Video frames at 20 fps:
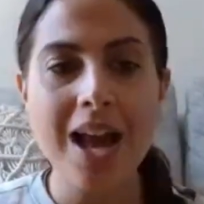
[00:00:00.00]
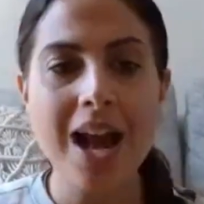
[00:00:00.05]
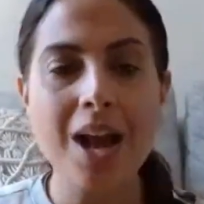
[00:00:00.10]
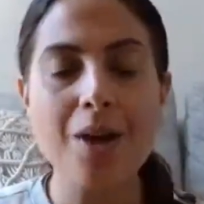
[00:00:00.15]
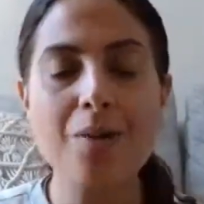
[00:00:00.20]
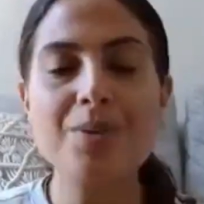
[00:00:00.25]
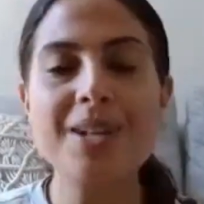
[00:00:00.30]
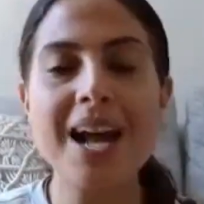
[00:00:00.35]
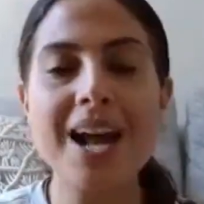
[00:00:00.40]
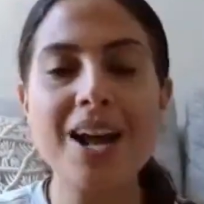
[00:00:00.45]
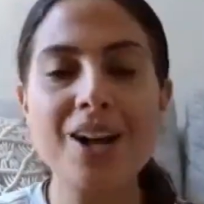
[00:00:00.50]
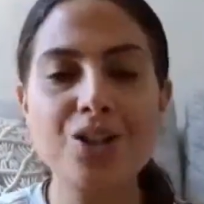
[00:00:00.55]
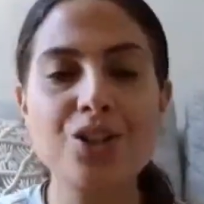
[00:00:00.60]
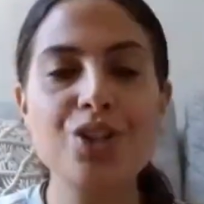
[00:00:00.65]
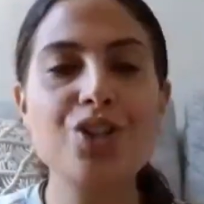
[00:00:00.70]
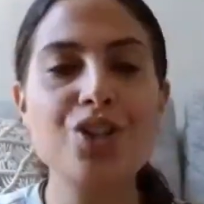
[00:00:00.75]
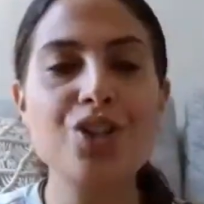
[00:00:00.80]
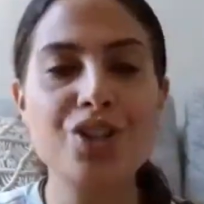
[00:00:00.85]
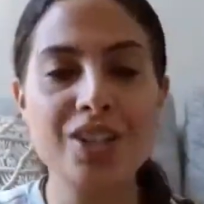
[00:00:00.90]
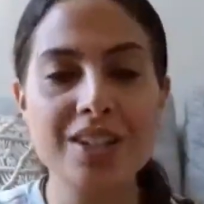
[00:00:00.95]
I was
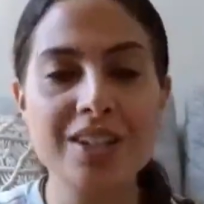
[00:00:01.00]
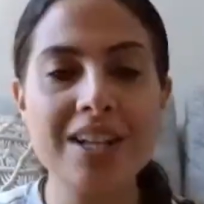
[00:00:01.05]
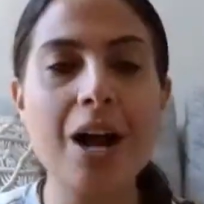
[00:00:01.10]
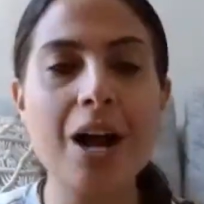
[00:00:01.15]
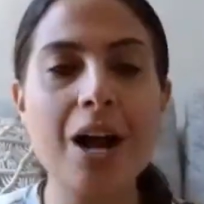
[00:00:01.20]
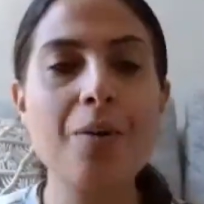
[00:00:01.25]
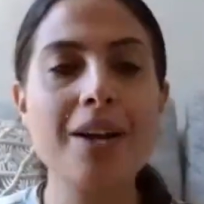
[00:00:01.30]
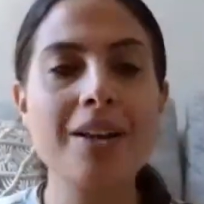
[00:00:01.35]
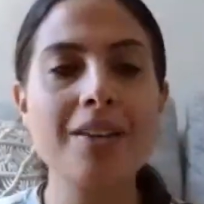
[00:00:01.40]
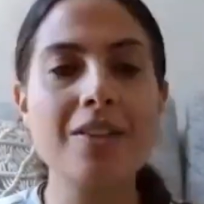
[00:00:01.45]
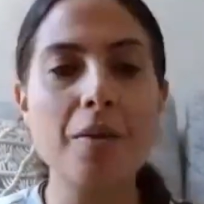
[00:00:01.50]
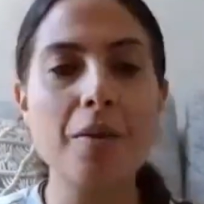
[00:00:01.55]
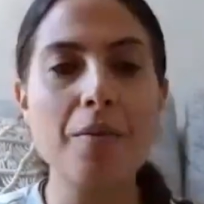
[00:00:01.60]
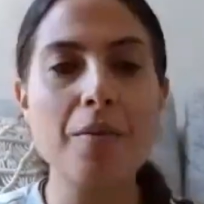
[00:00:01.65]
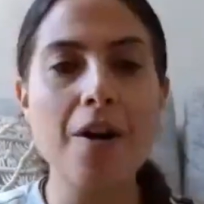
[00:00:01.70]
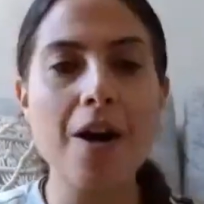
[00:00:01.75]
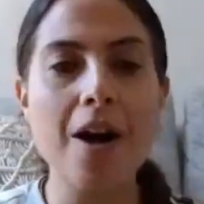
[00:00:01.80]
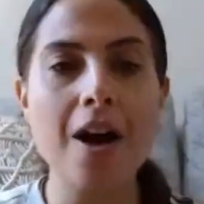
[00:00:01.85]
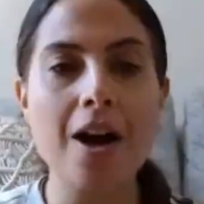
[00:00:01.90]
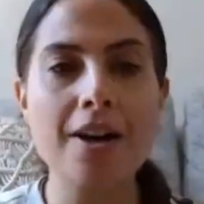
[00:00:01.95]
actually just allowing the
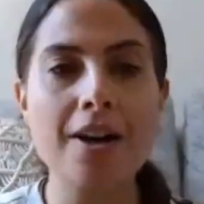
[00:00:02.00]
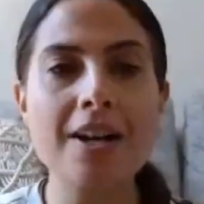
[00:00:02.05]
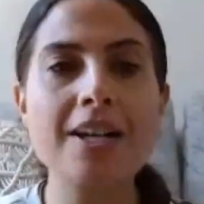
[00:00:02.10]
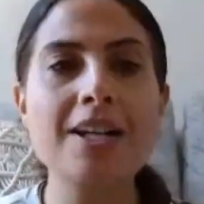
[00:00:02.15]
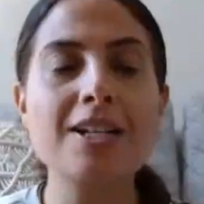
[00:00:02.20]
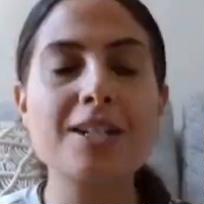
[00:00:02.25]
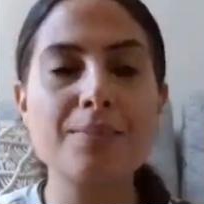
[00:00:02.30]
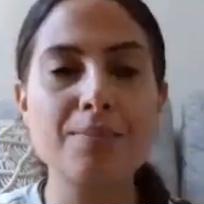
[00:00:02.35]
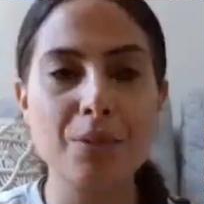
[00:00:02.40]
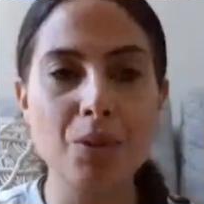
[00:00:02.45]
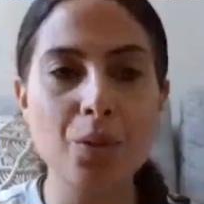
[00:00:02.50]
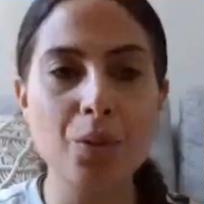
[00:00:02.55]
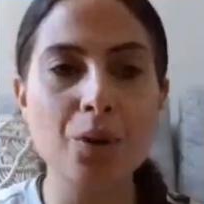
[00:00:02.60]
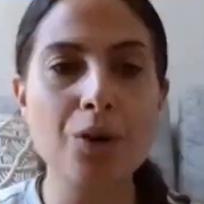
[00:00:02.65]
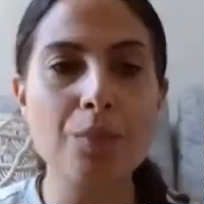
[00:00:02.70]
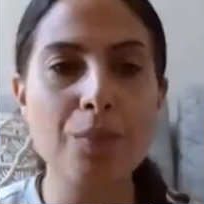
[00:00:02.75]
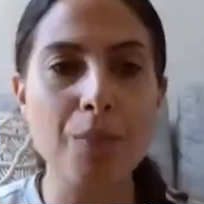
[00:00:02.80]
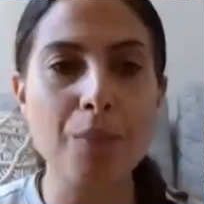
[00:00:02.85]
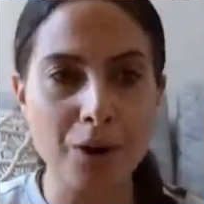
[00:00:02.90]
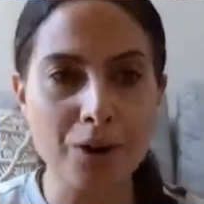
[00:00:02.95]

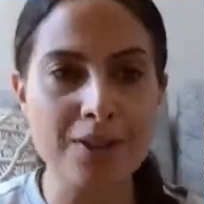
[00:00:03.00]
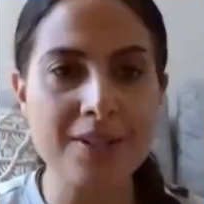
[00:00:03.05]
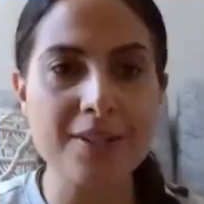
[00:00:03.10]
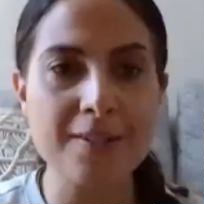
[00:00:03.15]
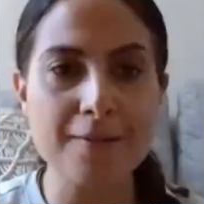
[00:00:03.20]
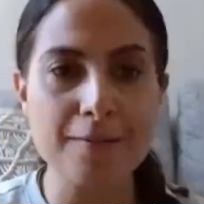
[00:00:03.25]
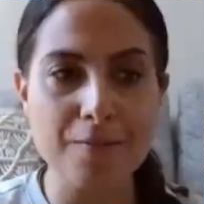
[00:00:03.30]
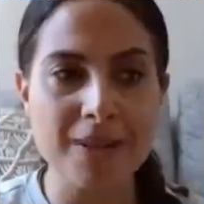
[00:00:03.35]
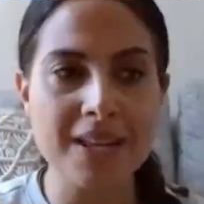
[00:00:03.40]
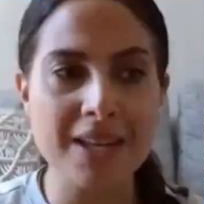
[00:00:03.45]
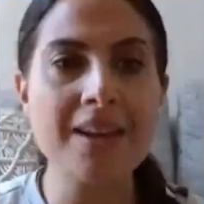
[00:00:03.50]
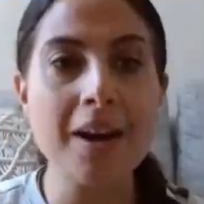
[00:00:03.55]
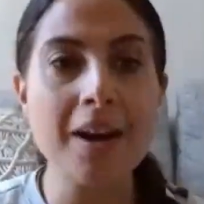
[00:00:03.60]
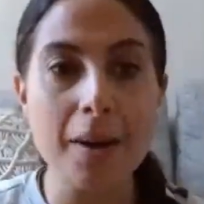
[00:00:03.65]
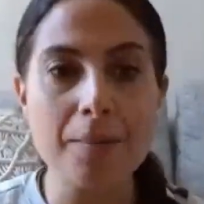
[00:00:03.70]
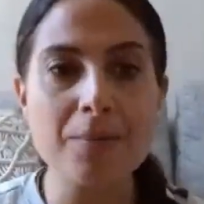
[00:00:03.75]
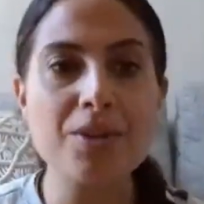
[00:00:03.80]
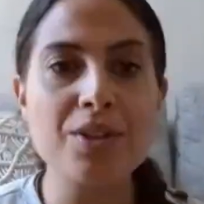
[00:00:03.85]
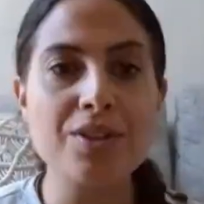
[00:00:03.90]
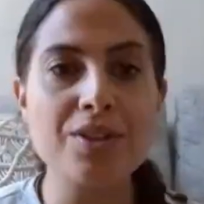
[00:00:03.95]
unexplored parts of me
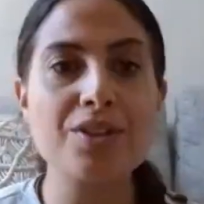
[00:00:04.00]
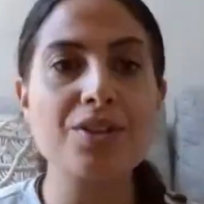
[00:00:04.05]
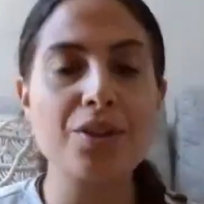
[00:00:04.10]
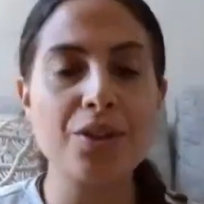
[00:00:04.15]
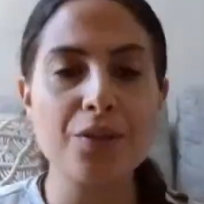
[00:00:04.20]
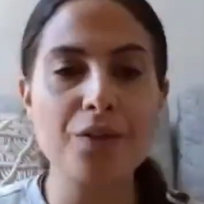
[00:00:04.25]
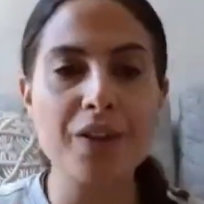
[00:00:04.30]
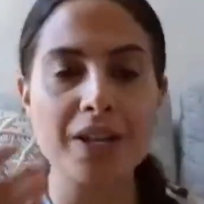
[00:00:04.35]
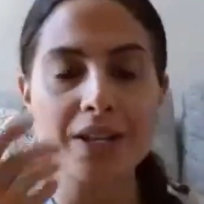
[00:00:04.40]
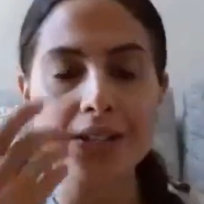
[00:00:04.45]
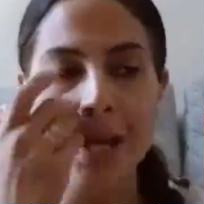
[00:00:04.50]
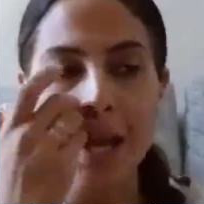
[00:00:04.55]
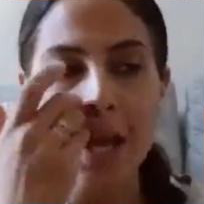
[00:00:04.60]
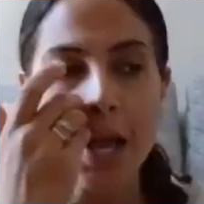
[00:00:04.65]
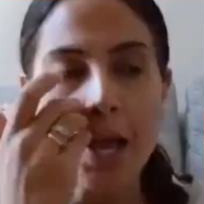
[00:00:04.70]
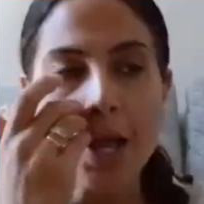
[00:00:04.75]
come to the surface.